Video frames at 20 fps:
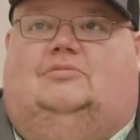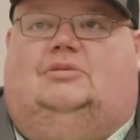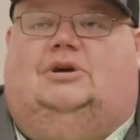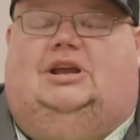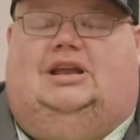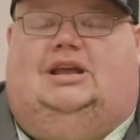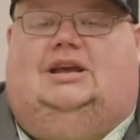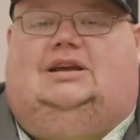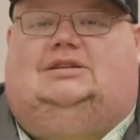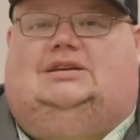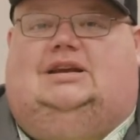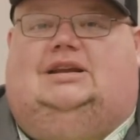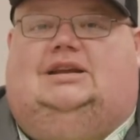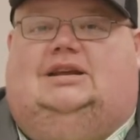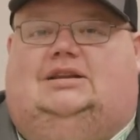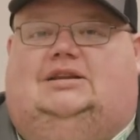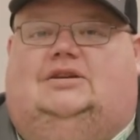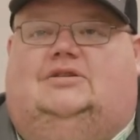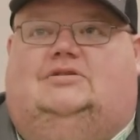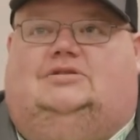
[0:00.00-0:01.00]
But yes, I
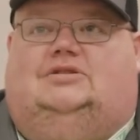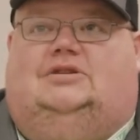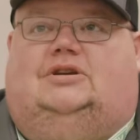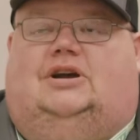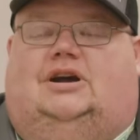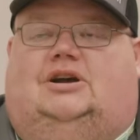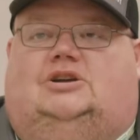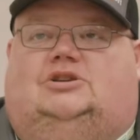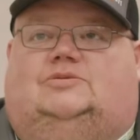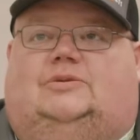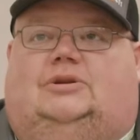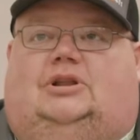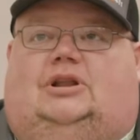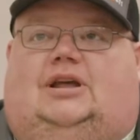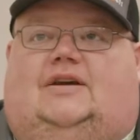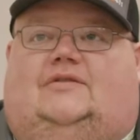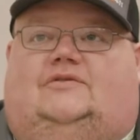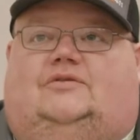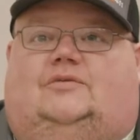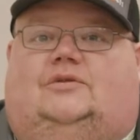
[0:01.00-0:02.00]
did go to the hospital
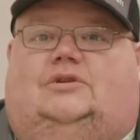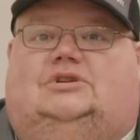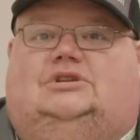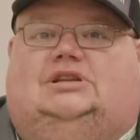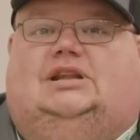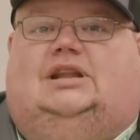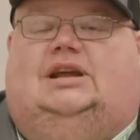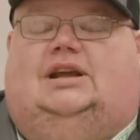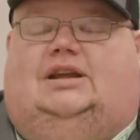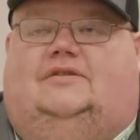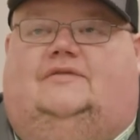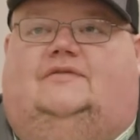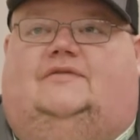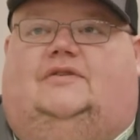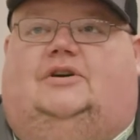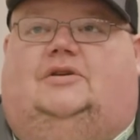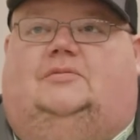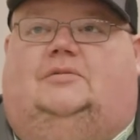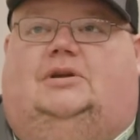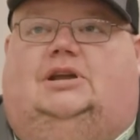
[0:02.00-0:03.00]
afterwards, and they
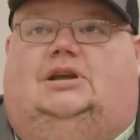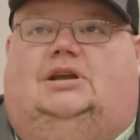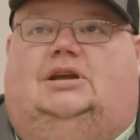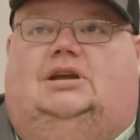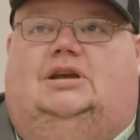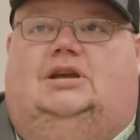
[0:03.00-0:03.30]
confirmed it.